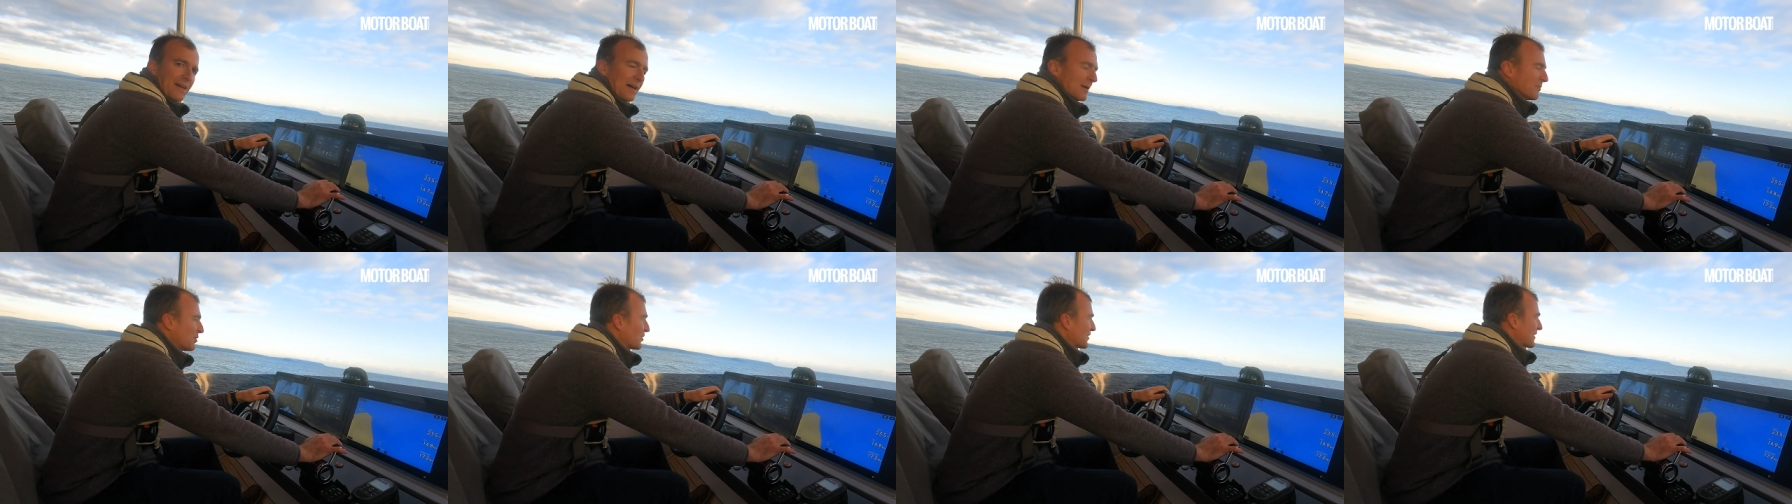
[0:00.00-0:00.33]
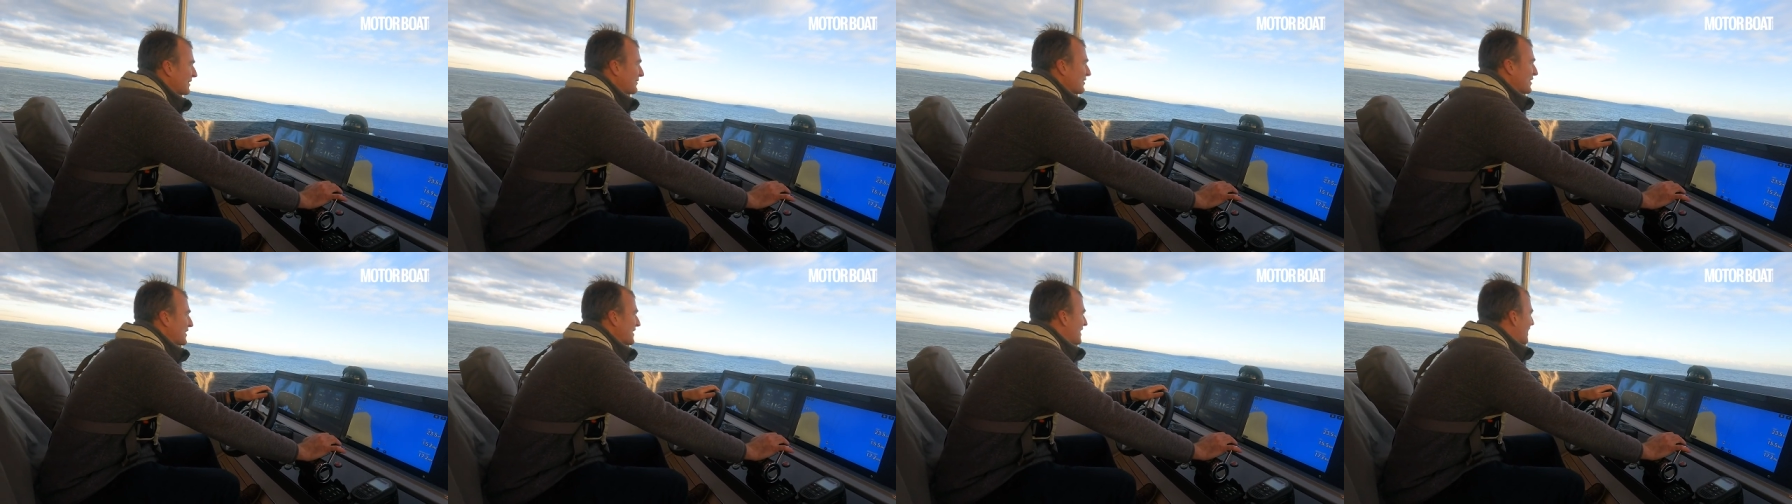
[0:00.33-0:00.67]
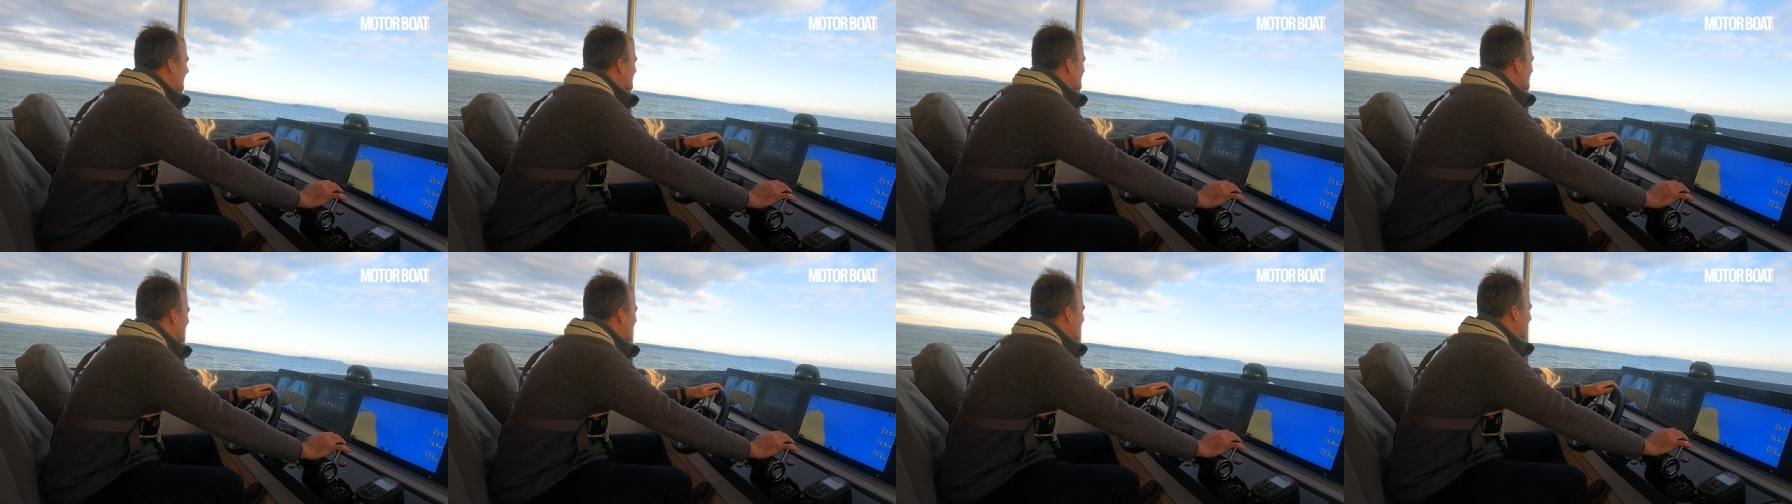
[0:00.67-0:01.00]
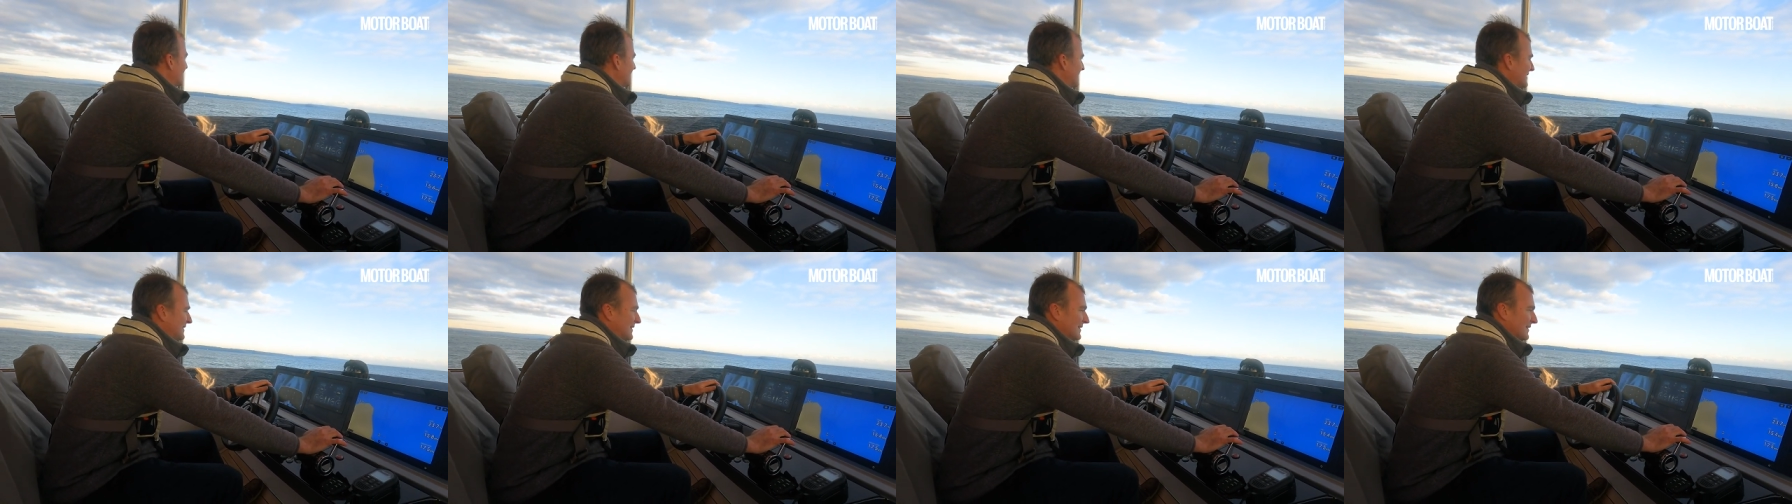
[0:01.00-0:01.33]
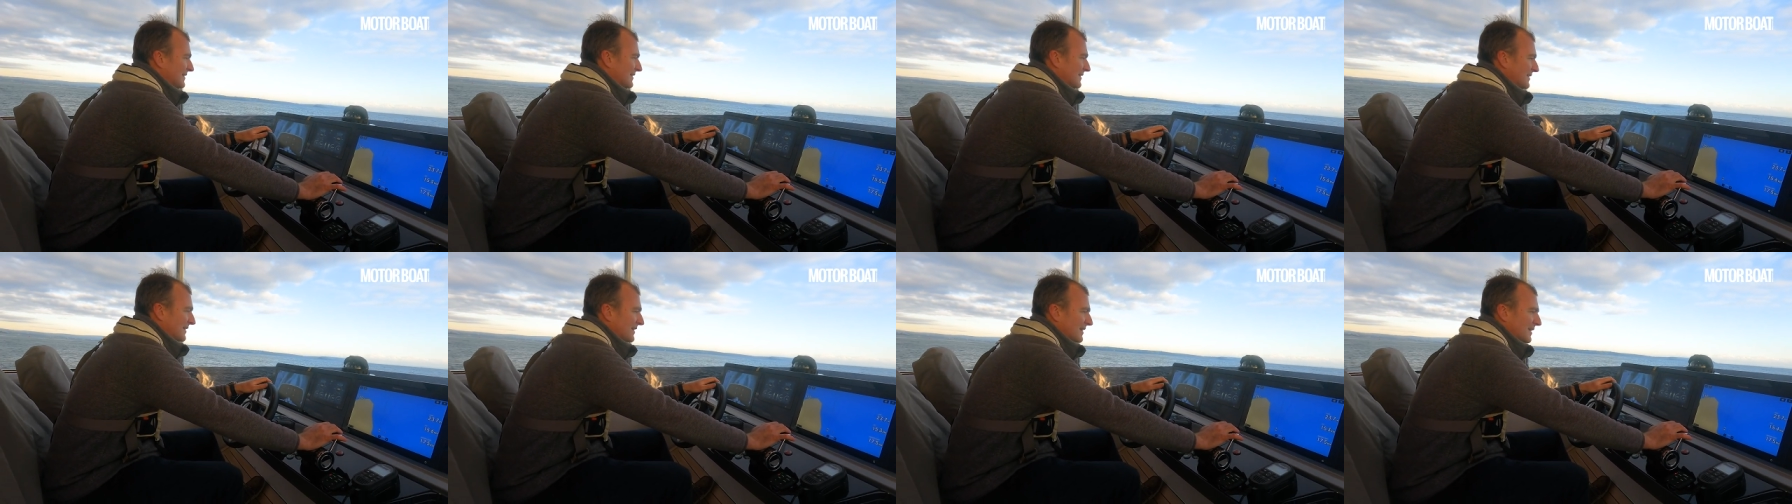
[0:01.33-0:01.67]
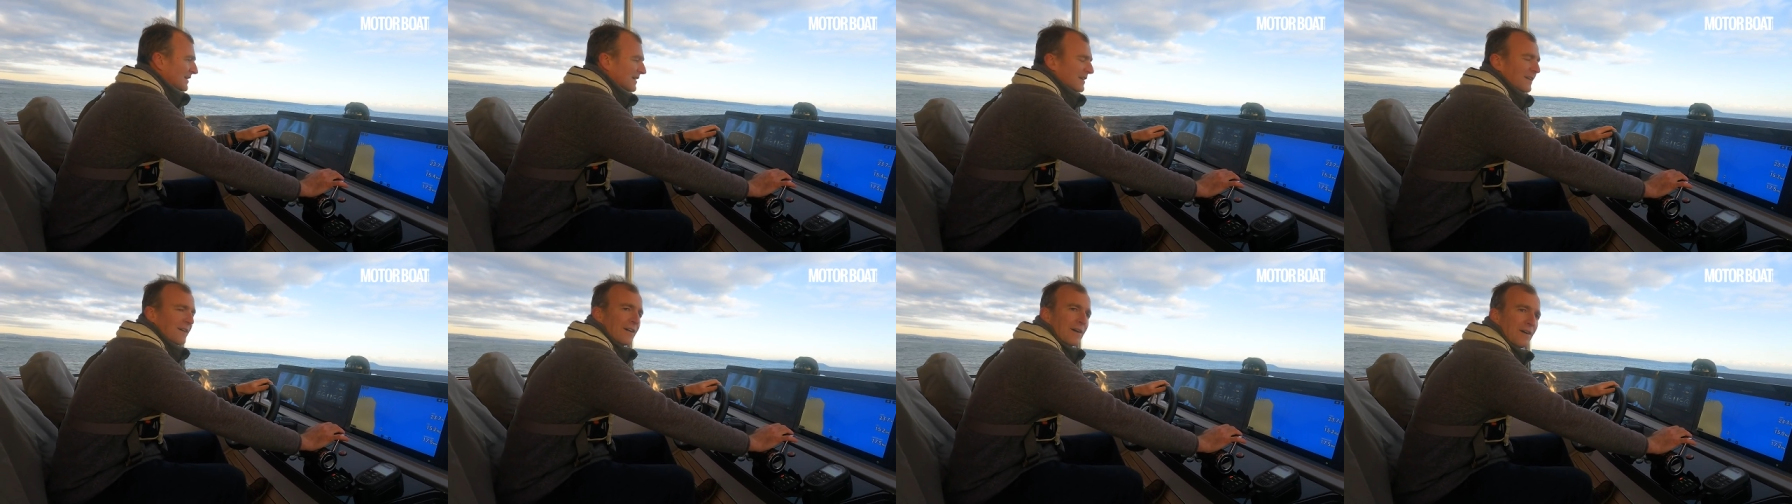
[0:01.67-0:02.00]
and we'll give you an idea
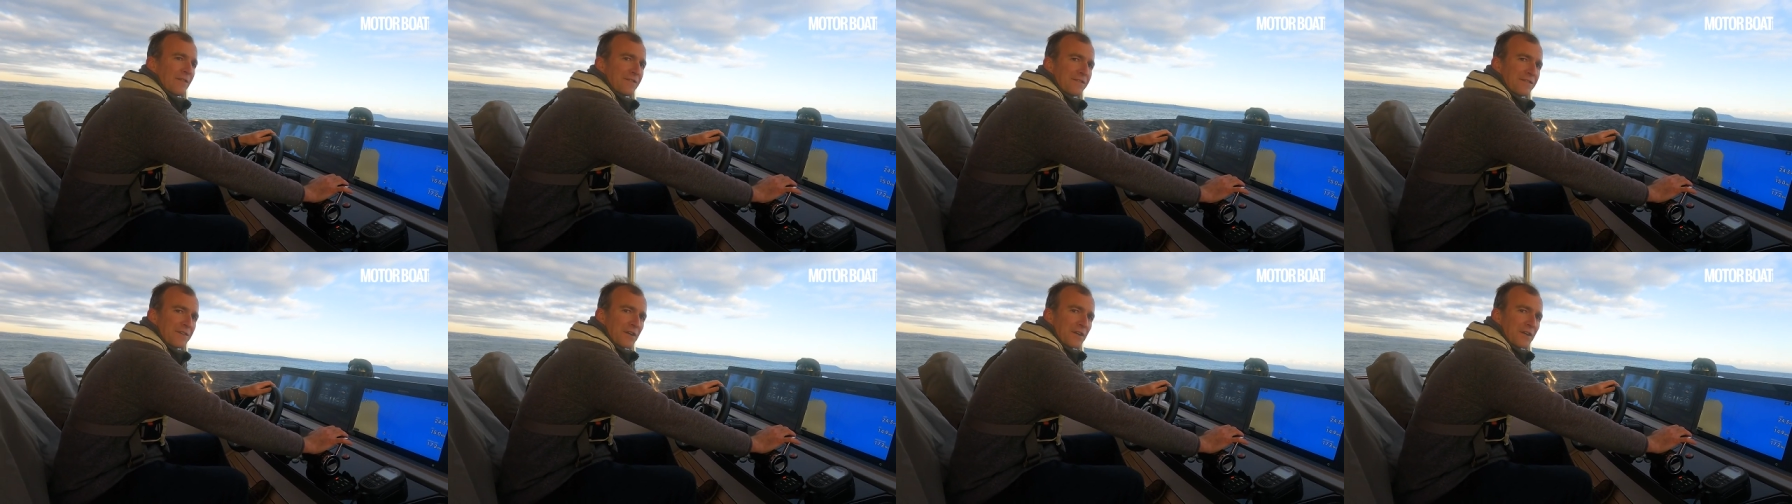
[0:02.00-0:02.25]
of